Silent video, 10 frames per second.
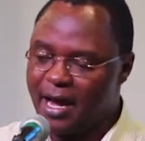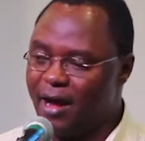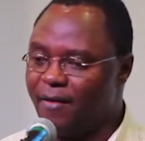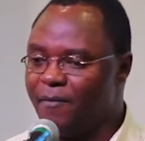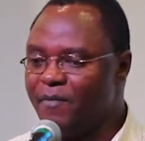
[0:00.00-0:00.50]

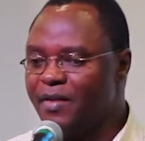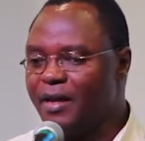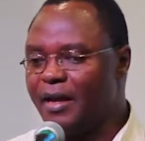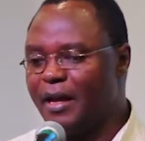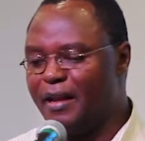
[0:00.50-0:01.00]
R
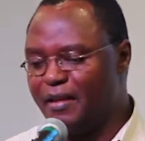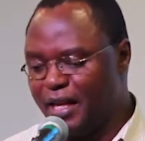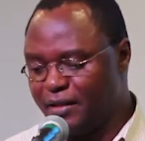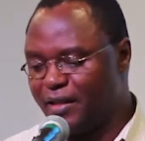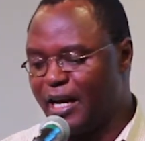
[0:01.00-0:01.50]
and
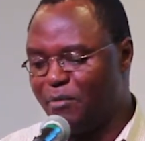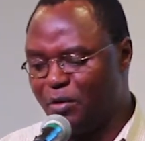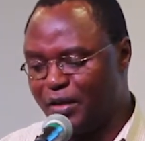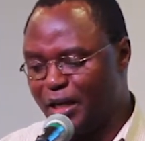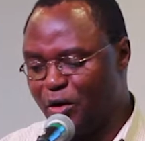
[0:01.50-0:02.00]
Islam
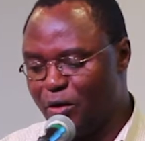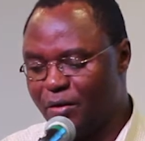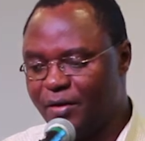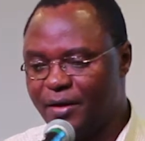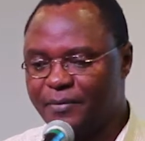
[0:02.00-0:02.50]
on the
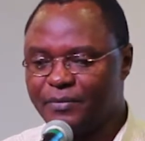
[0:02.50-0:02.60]
north.